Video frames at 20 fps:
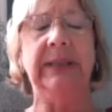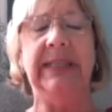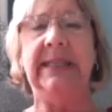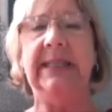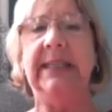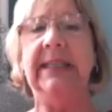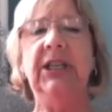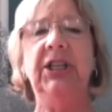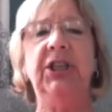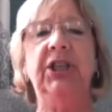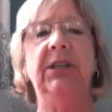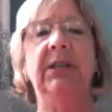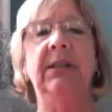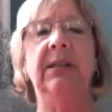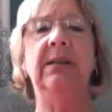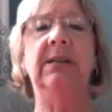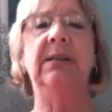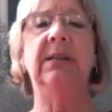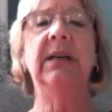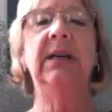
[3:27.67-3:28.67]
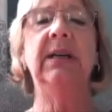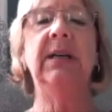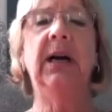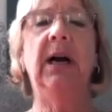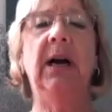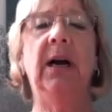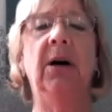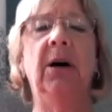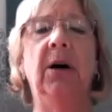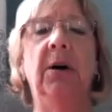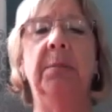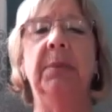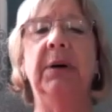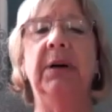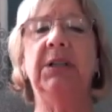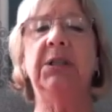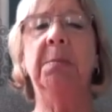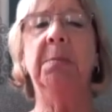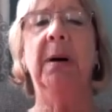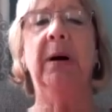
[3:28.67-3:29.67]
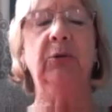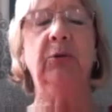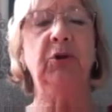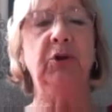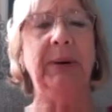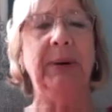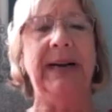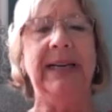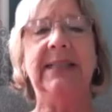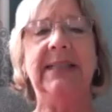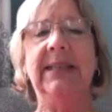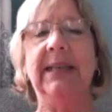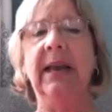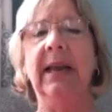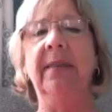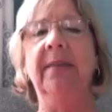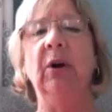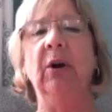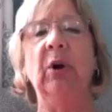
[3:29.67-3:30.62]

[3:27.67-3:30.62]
incisions, a small dressing.